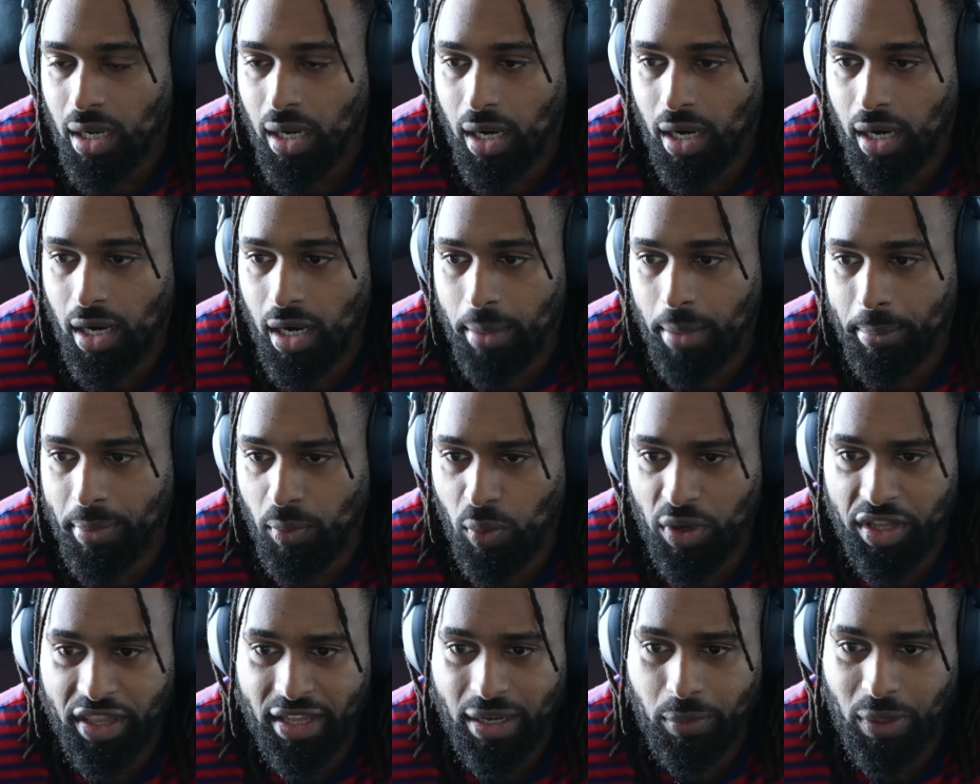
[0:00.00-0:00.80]
But
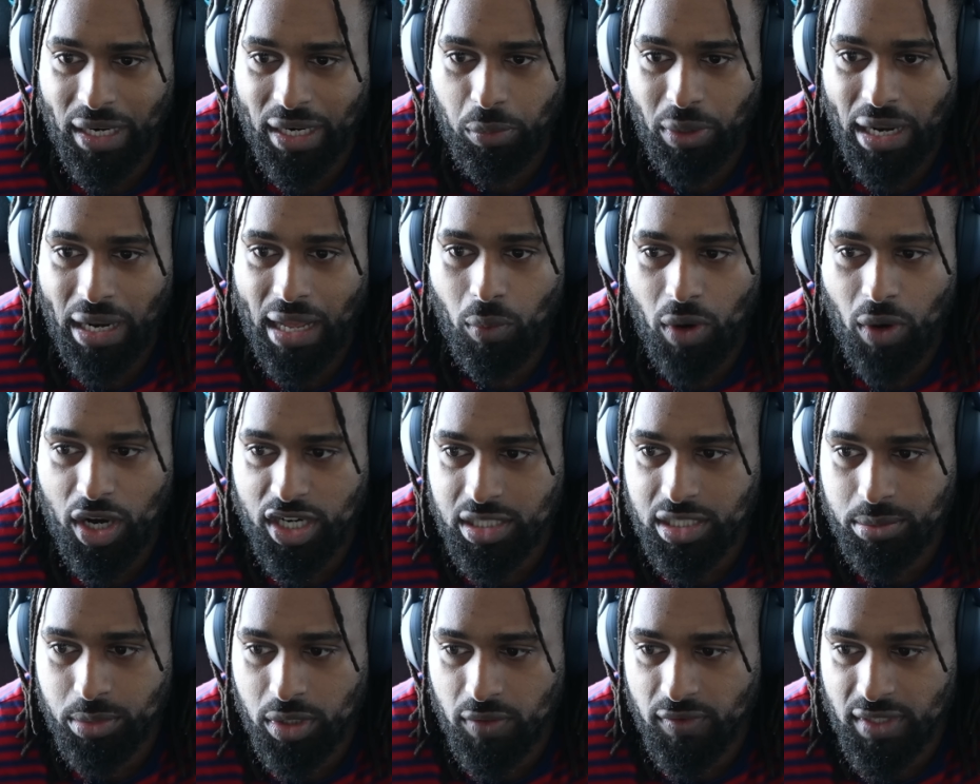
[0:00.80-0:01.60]
one thing, when I
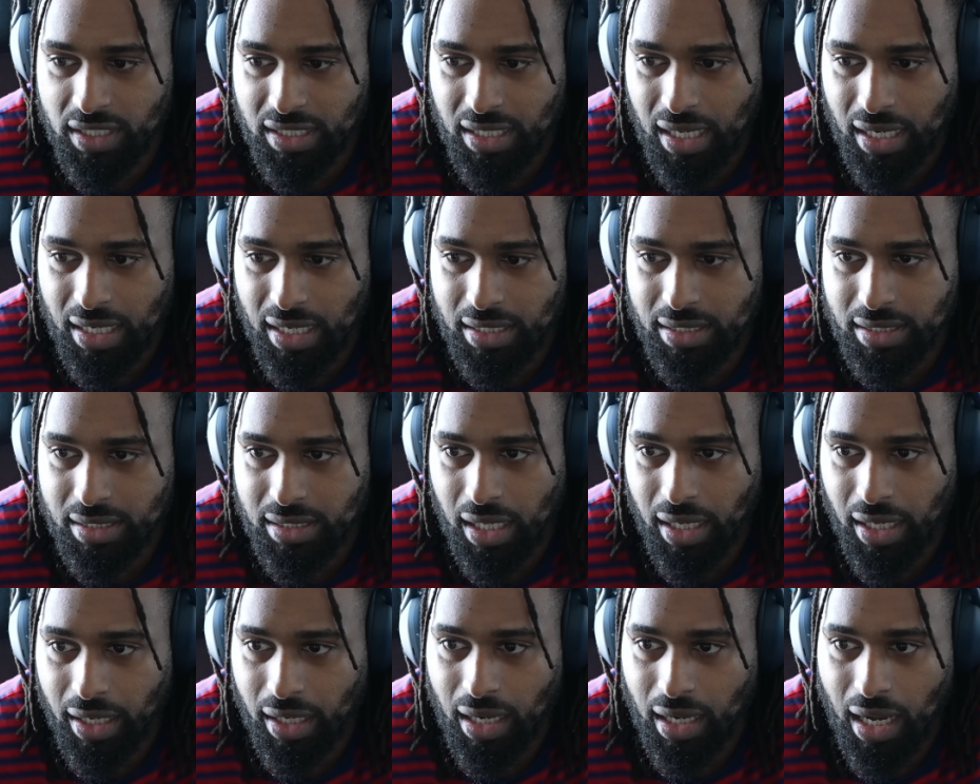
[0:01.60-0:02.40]
watch movies, guys,
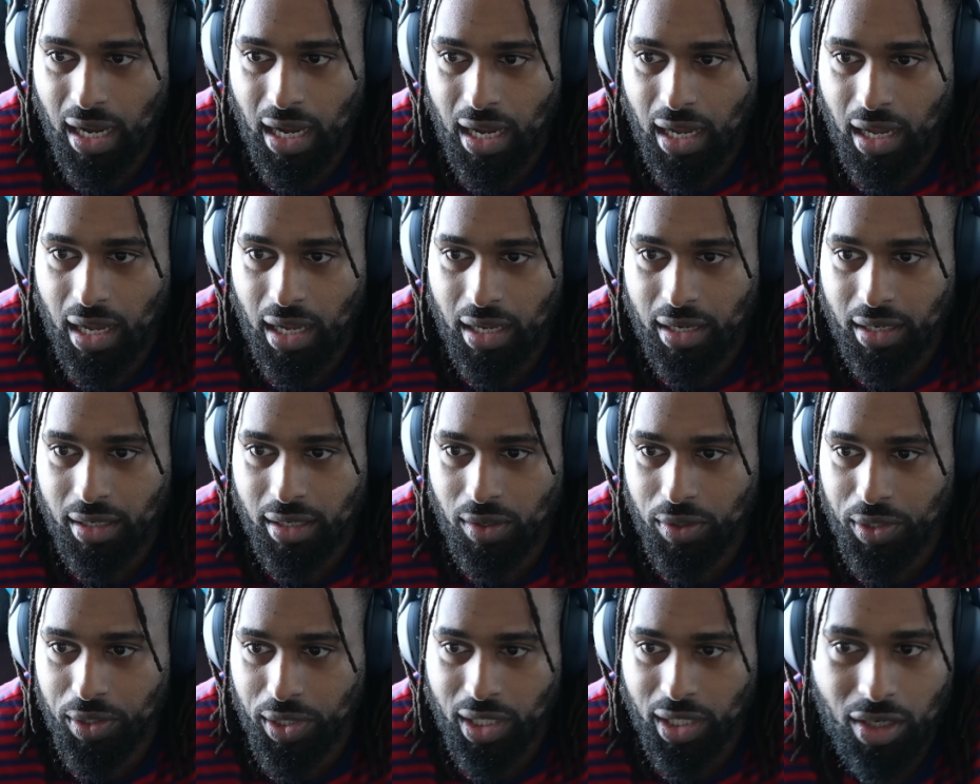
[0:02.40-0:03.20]
like, you
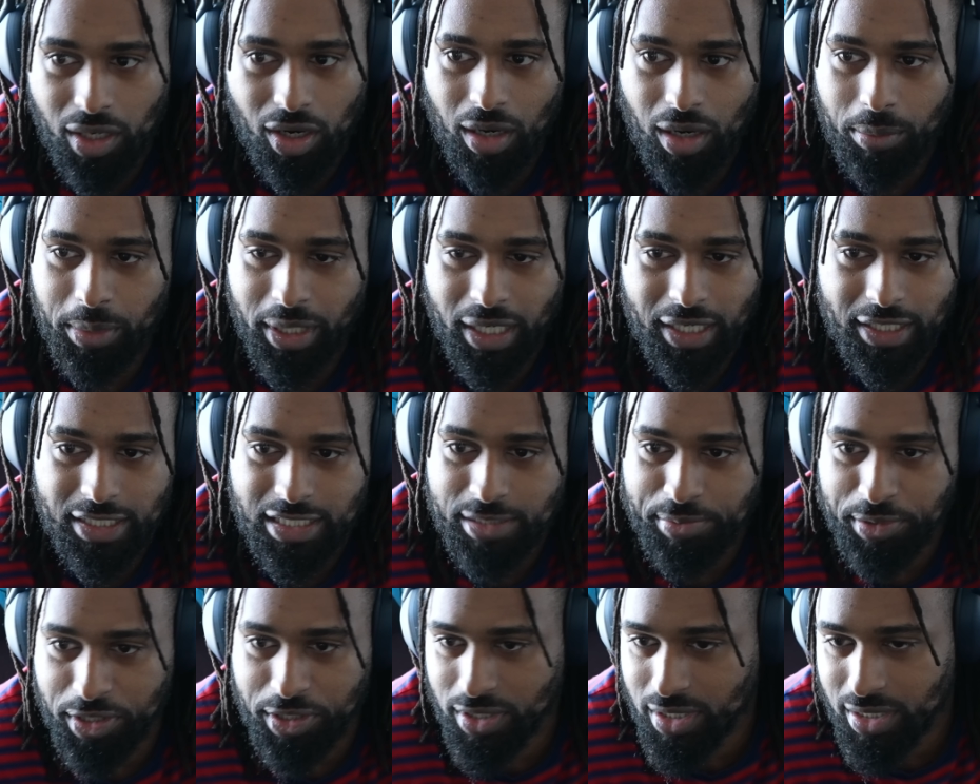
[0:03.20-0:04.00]
know, you can me
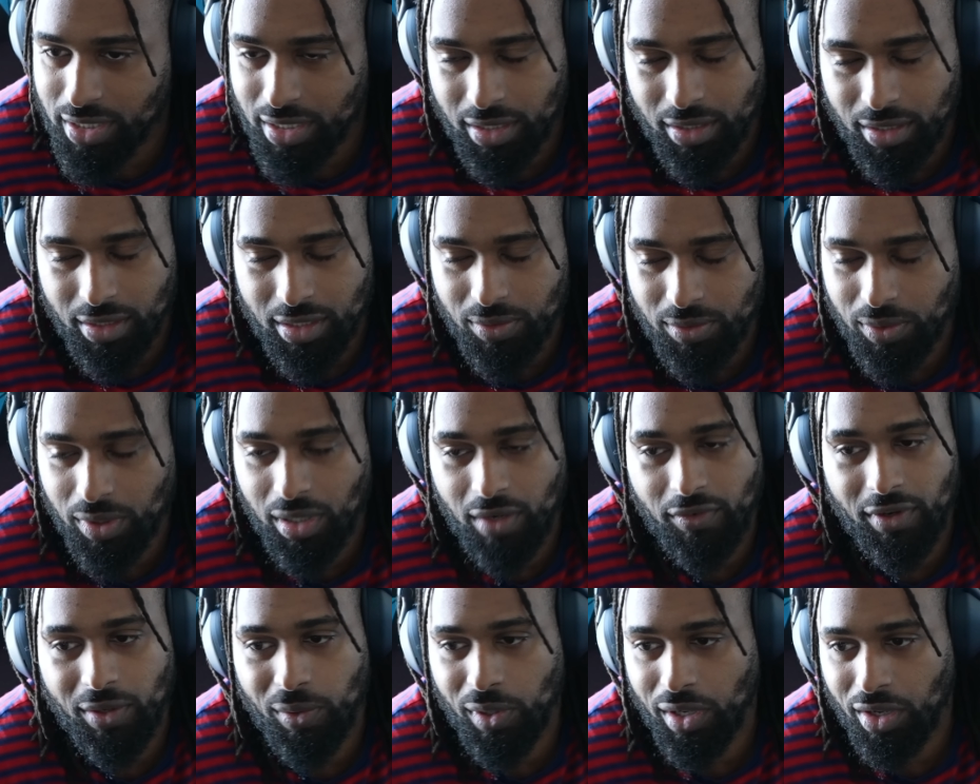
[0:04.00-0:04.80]
conspiracy theorist,
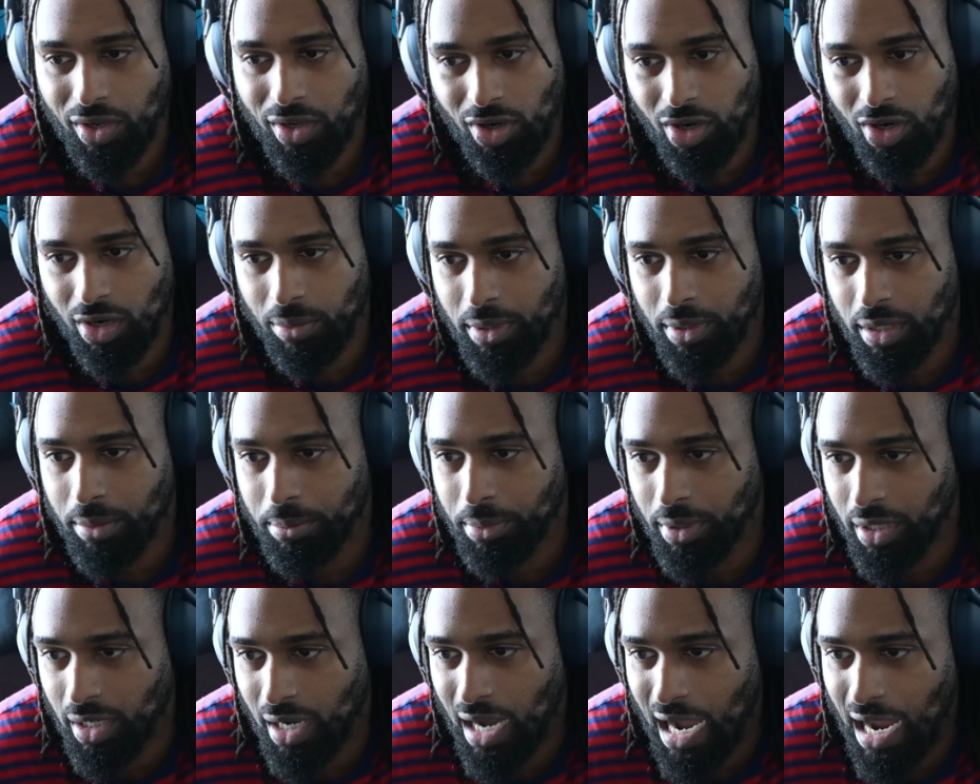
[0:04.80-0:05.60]
whatever you want to call me,
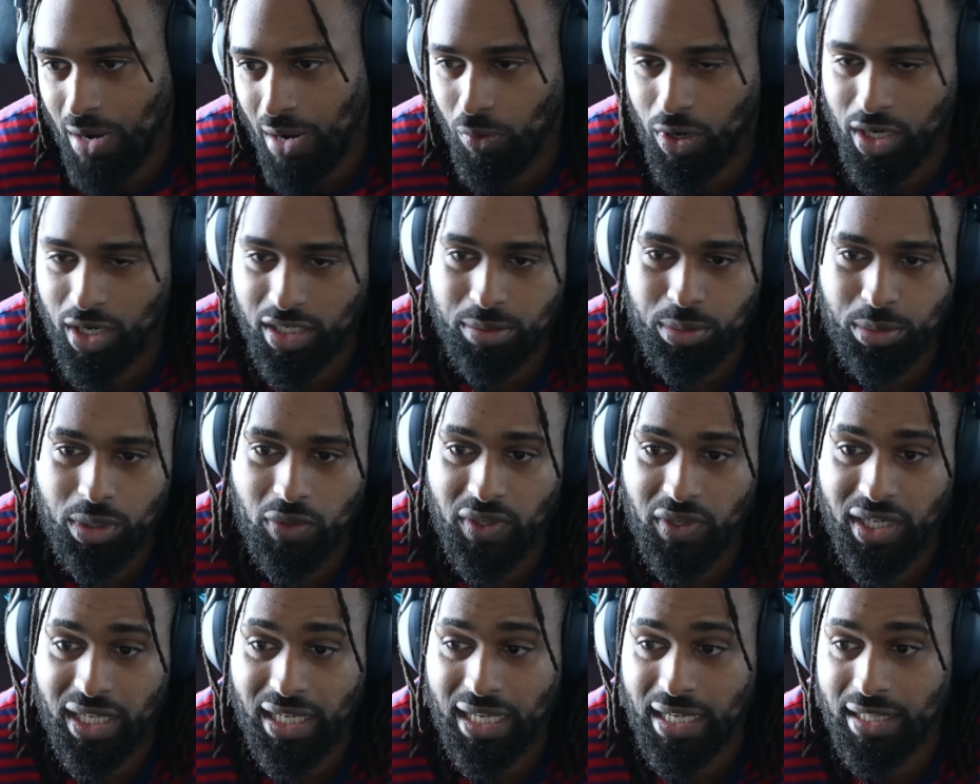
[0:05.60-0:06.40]
but I watch a
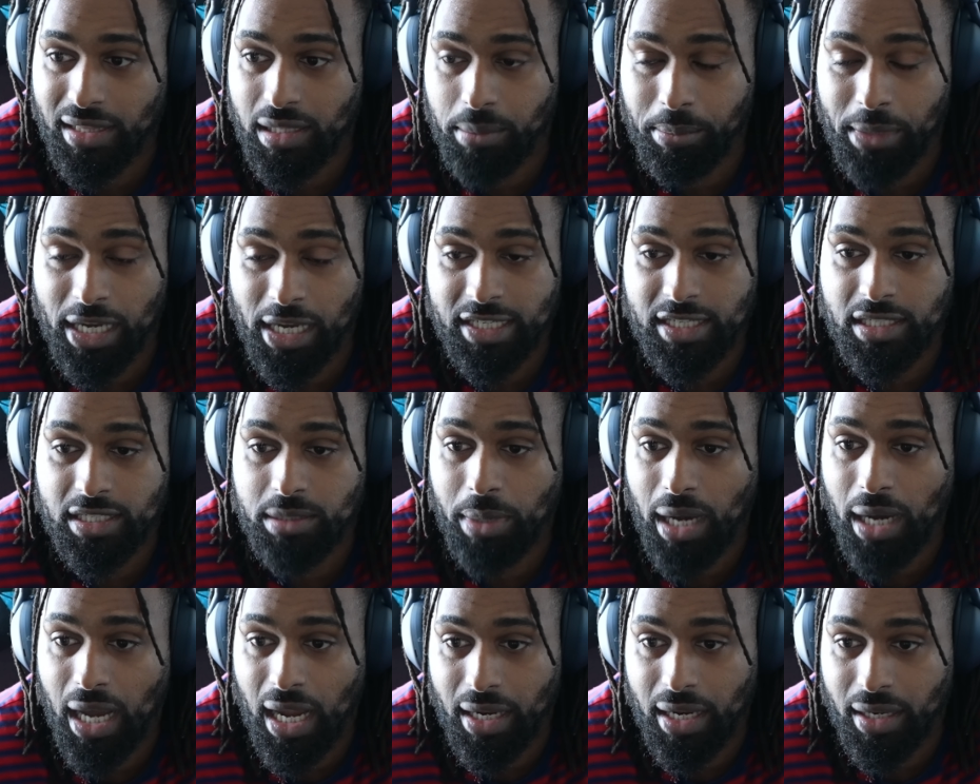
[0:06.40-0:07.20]
movie to get the message
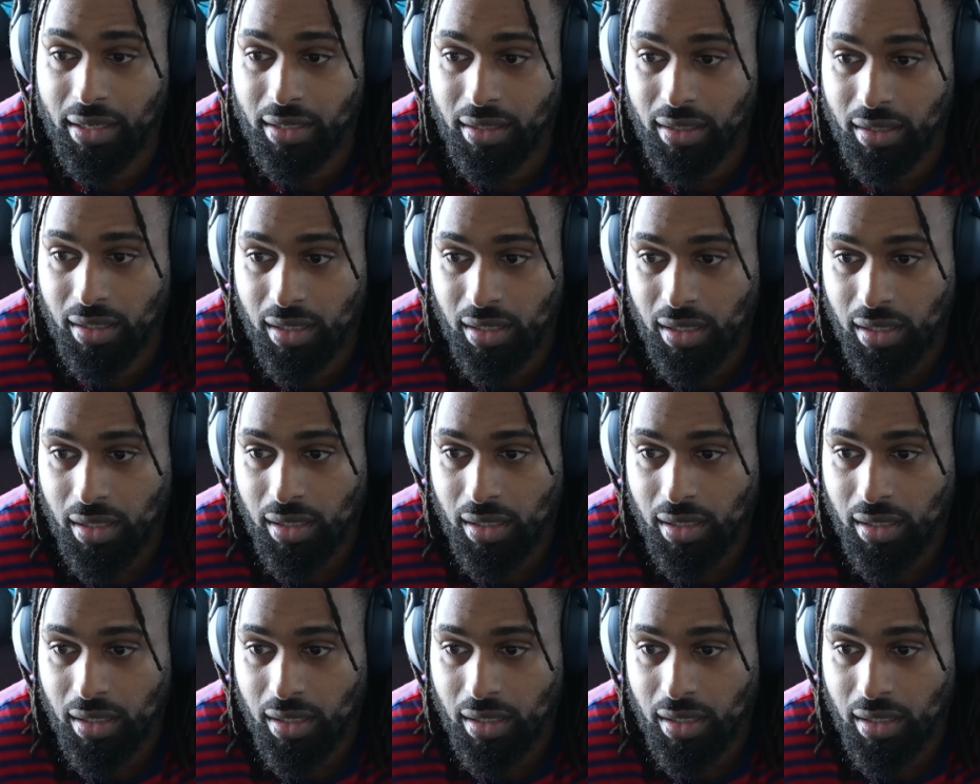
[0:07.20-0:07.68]
behind it.